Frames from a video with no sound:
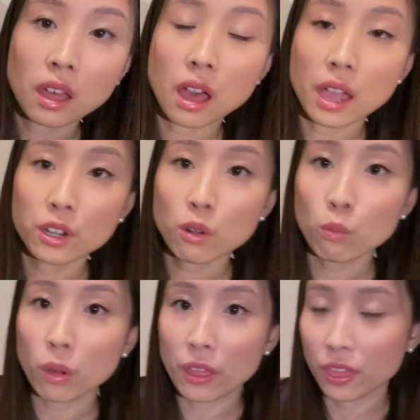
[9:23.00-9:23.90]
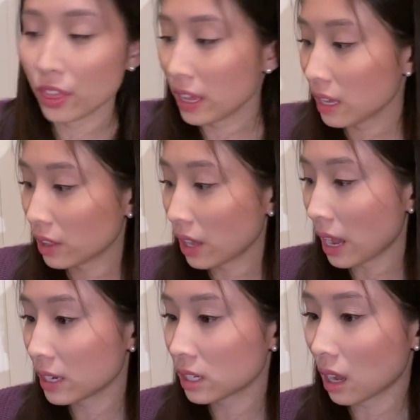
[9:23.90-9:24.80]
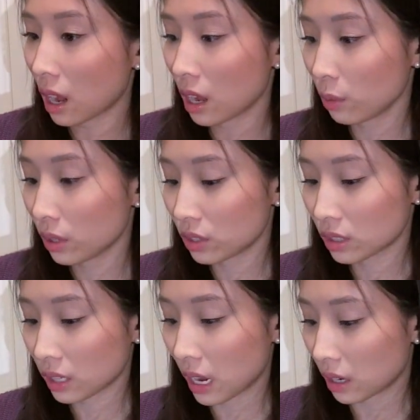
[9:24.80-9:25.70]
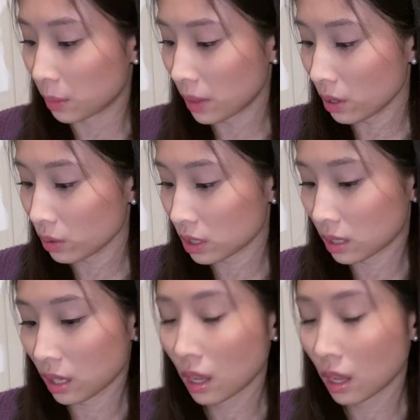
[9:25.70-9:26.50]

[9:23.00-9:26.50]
I know one thing that I was scared about.